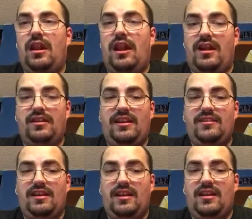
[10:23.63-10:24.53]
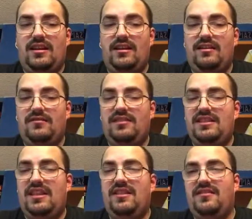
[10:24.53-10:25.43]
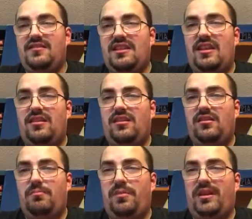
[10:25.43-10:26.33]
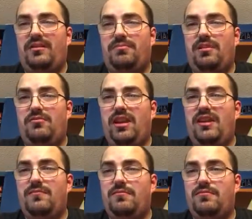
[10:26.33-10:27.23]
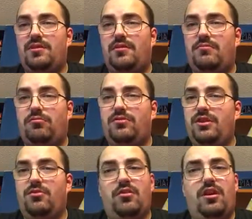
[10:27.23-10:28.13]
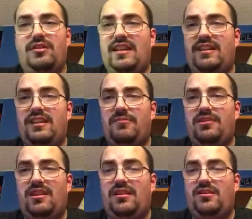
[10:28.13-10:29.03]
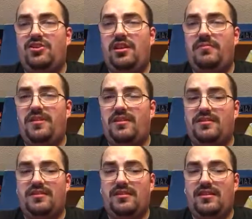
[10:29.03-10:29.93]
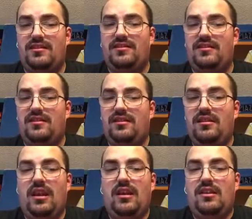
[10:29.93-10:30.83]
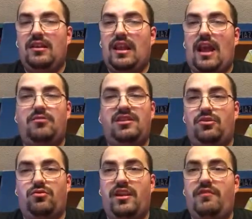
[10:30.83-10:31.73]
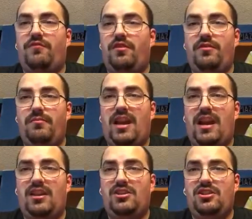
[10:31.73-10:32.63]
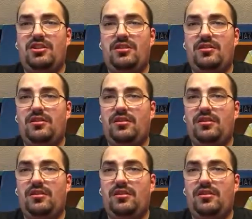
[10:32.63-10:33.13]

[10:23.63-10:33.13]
And then Dean and Seth picked up the win. So, new Raw Tag Team Champions. That was a great, fun match.